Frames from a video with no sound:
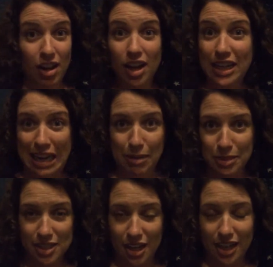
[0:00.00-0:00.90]
on
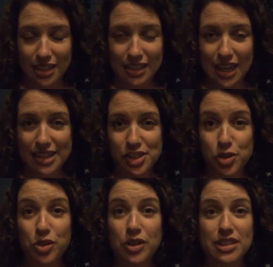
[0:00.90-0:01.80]
Amazon, and
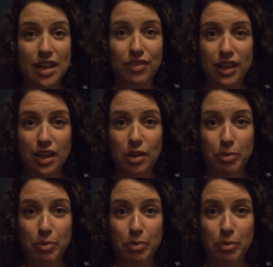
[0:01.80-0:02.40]
so you can definitely